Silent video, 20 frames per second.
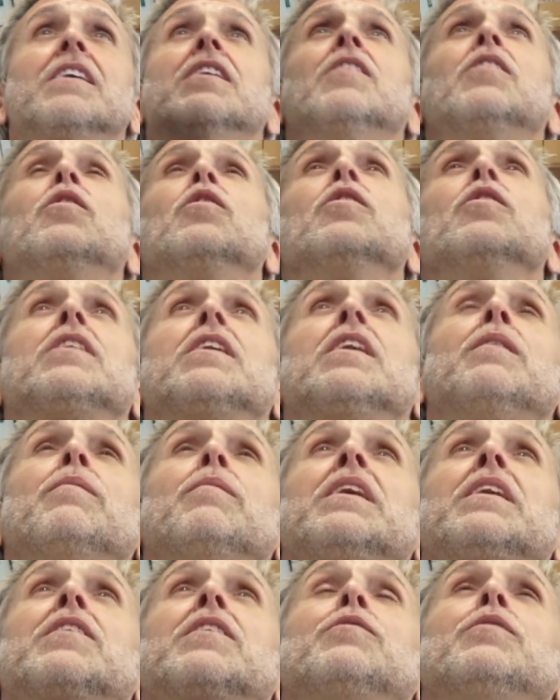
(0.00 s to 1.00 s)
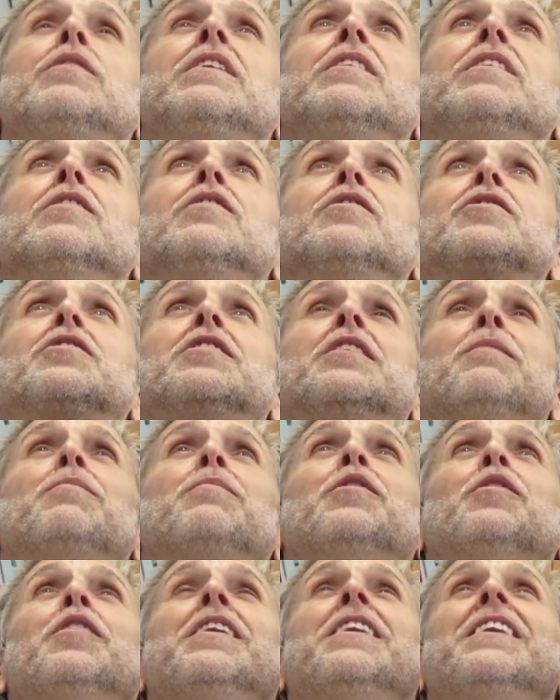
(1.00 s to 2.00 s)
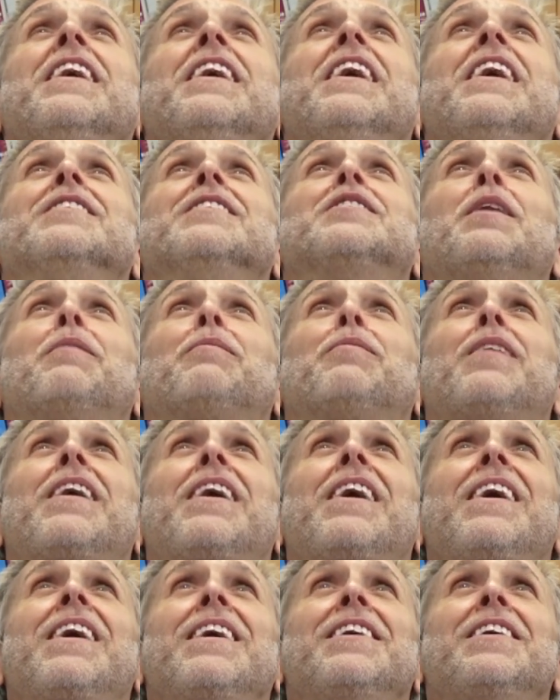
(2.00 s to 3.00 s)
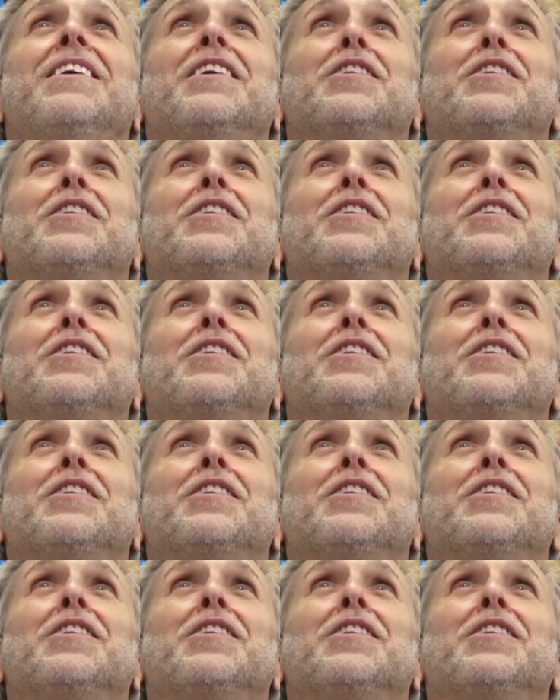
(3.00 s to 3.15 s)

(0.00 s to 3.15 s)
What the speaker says: holding up my 3-year chip going, sobriety is